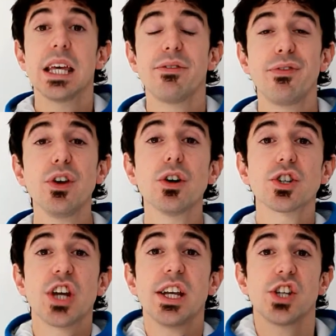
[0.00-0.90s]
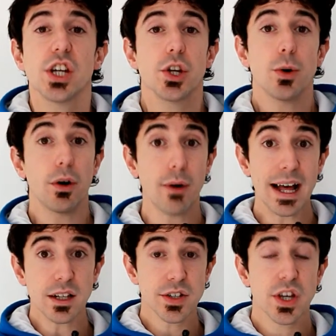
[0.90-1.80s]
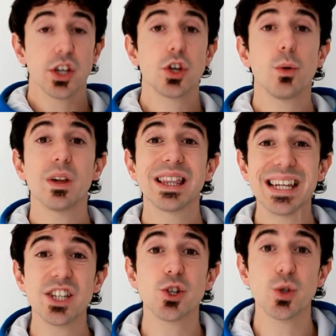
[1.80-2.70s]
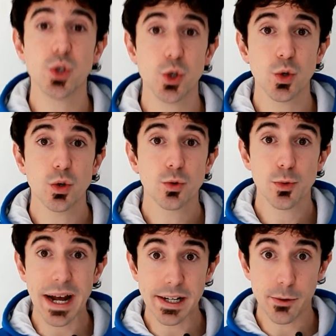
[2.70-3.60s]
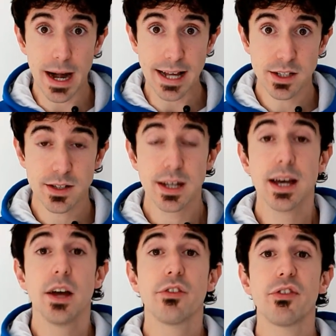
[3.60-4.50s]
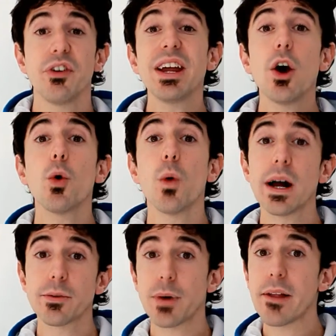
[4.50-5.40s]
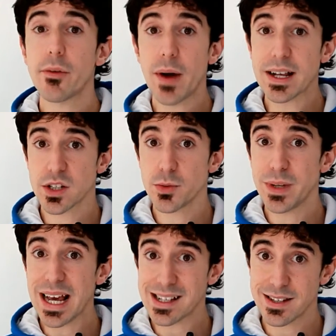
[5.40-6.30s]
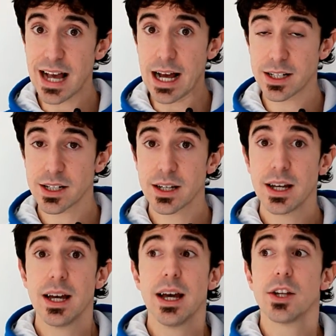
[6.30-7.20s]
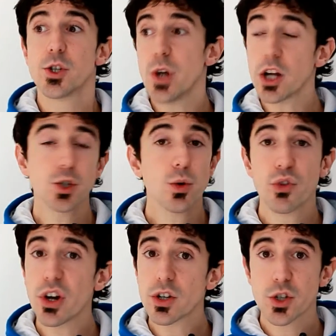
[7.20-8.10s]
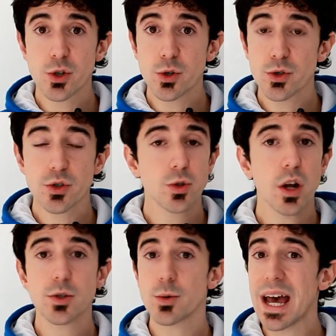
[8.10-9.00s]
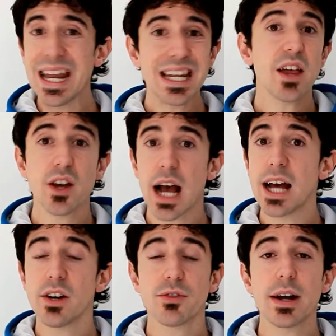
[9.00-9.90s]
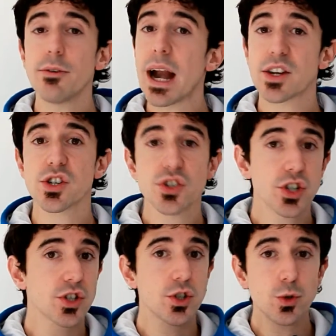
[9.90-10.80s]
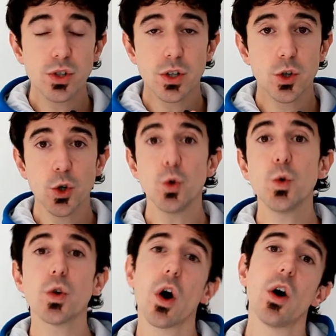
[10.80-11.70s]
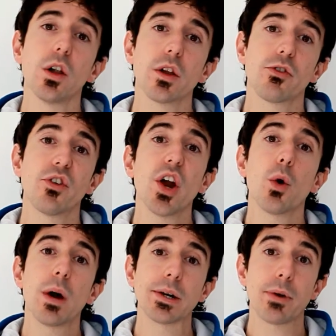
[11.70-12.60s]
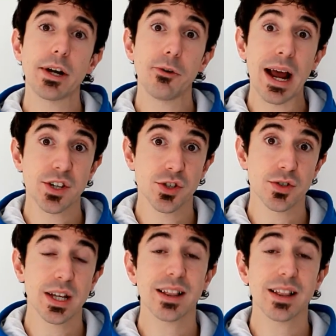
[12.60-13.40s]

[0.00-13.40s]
If you're changing URLs, you will need to do redirects. 301 redirects to be exact. Do not do 302s, do not do any other kind of redirections, just do the good old 301 redirections.